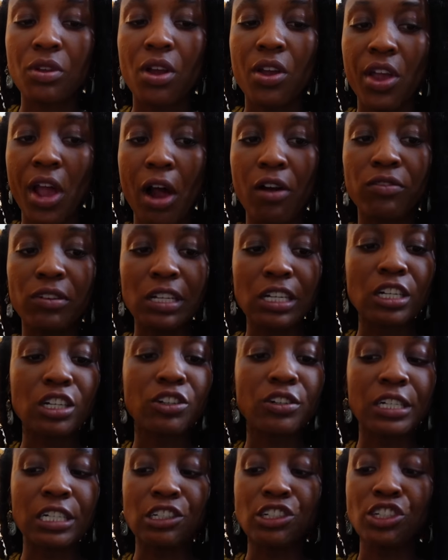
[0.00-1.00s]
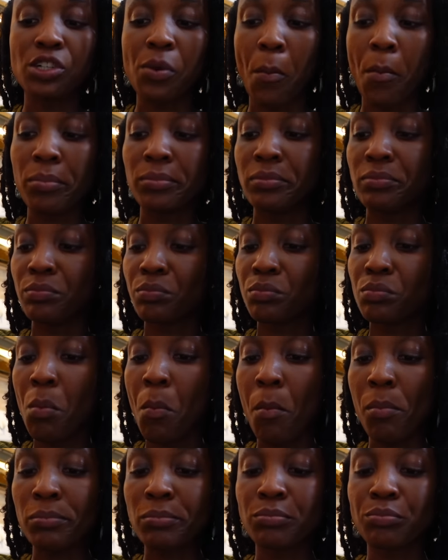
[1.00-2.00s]
Yeah, really good crunch.
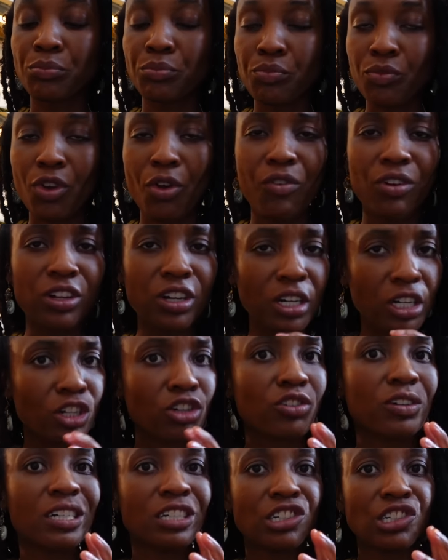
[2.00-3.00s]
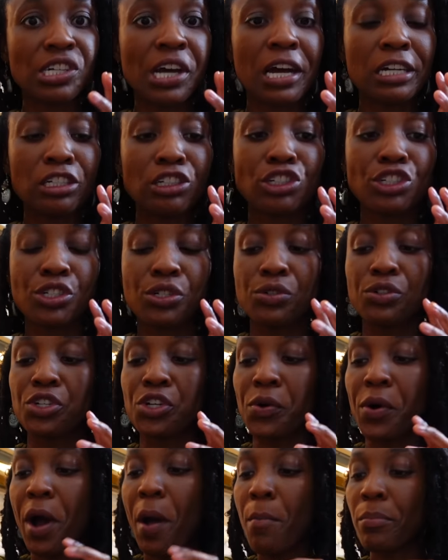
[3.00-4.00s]
Really good crunch and chew
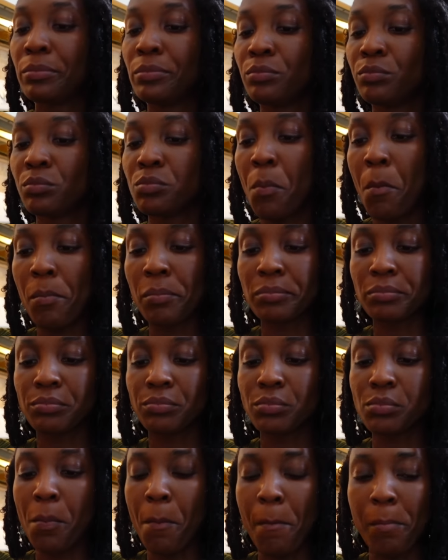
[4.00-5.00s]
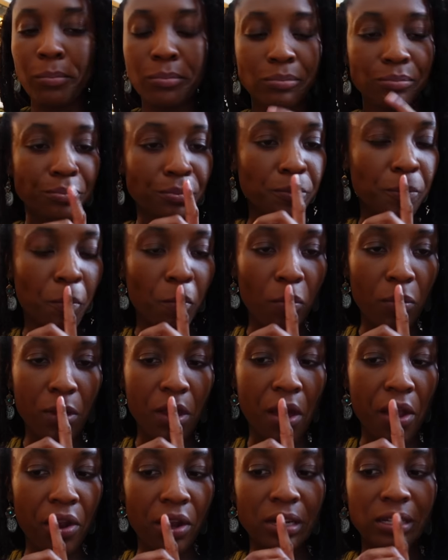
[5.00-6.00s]
to it. Mmm,
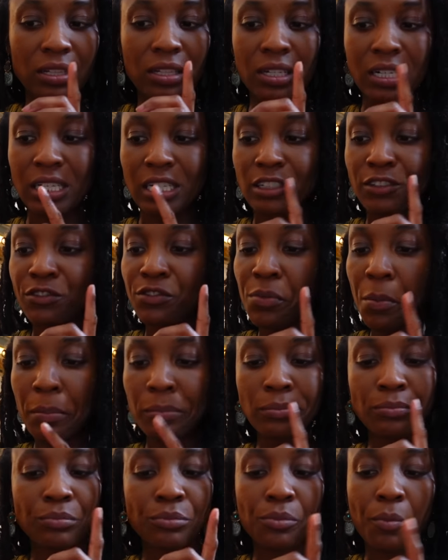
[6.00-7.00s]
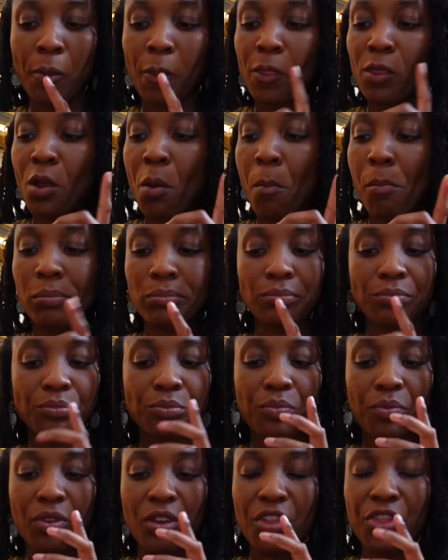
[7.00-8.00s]
and I love
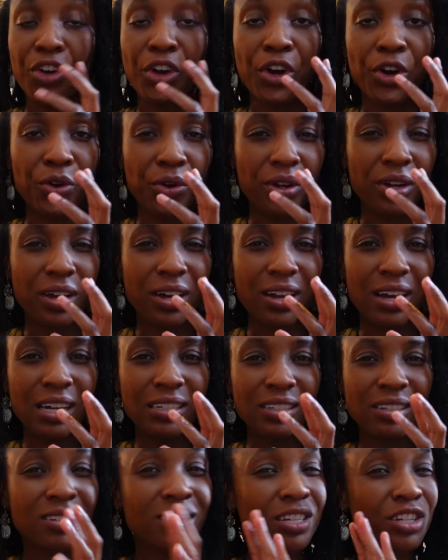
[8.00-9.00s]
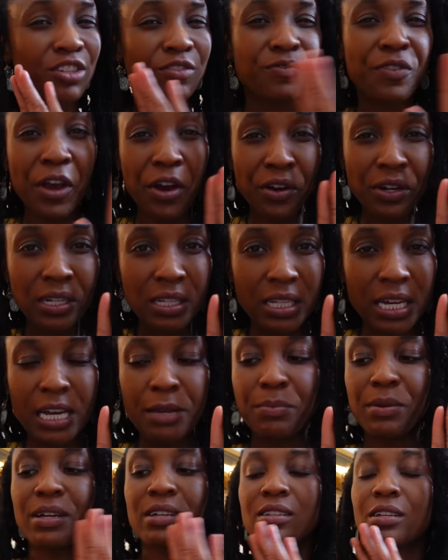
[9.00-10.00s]
the coconut essence. It's very
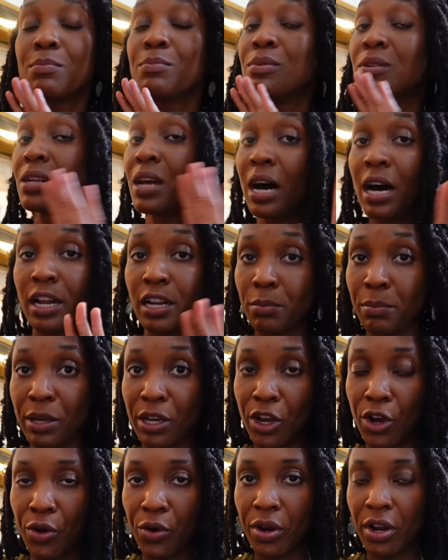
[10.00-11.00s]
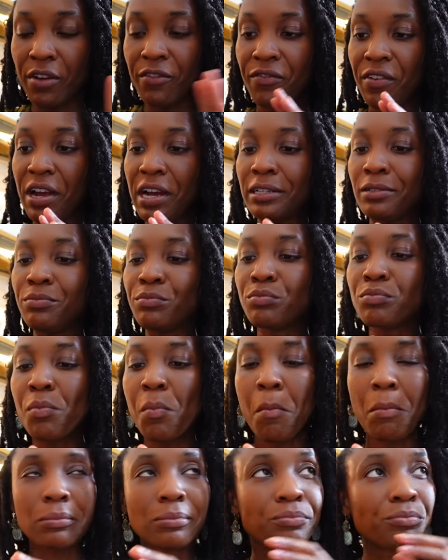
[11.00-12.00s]
light because I'm not a big coconut fan,
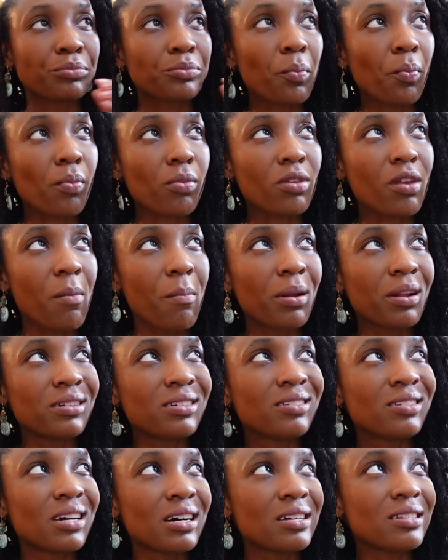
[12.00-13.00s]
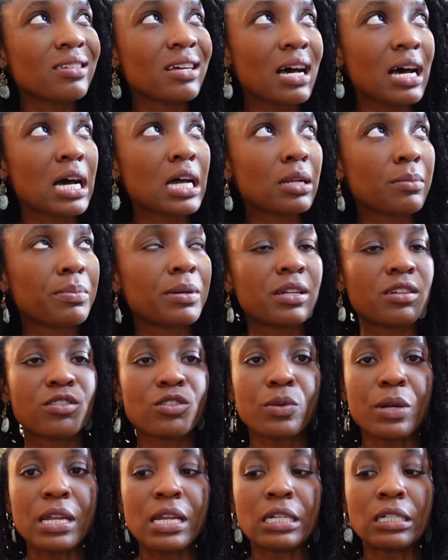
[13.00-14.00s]
but it does add a bit of
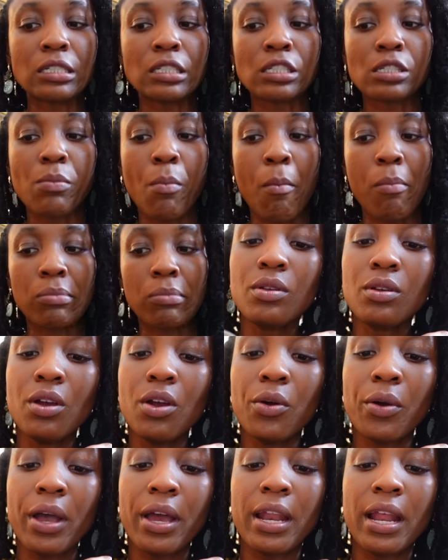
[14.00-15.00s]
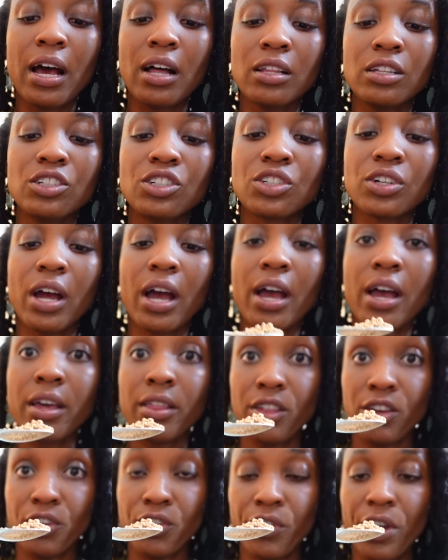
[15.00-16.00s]
sweetness. Okay, now let's try
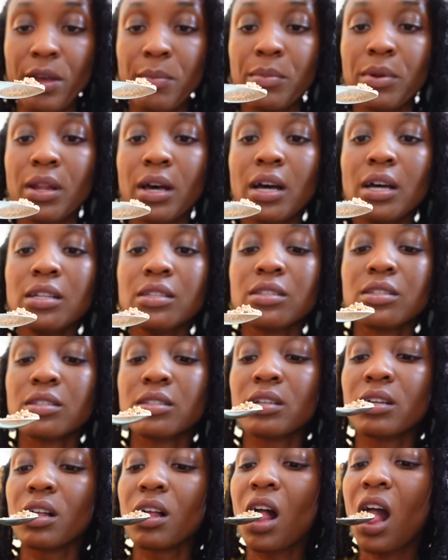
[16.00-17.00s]
the grape nuts.